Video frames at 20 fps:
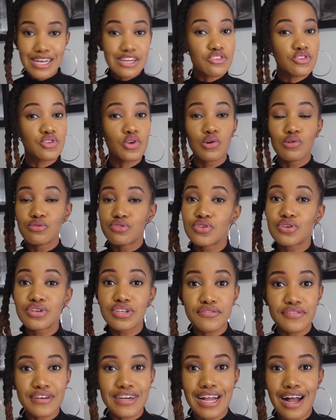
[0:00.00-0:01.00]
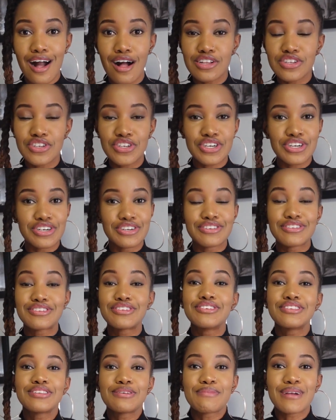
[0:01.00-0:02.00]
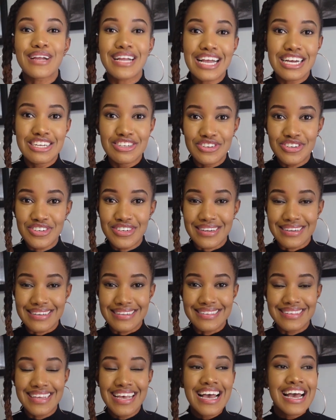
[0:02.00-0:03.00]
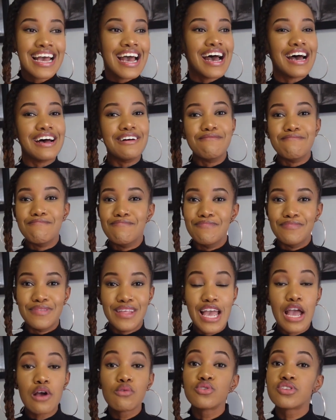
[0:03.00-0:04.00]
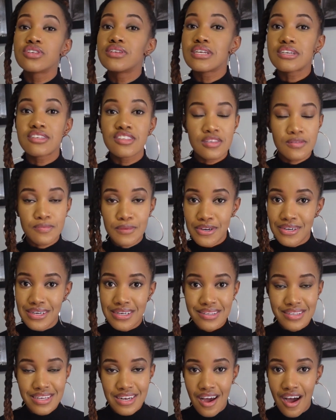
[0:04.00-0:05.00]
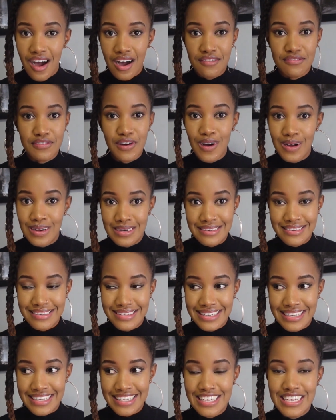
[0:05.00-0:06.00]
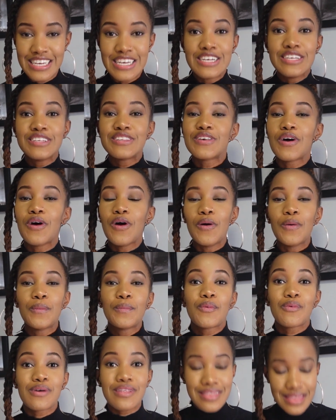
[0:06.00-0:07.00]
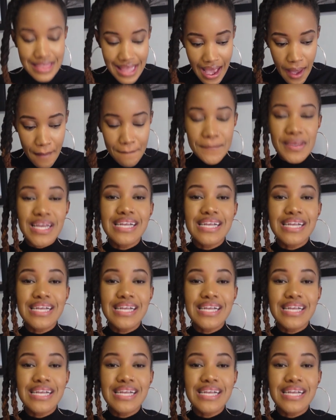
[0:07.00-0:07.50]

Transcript: So two different cultures, two separate countries. It was an experience and a half, honestly. So with that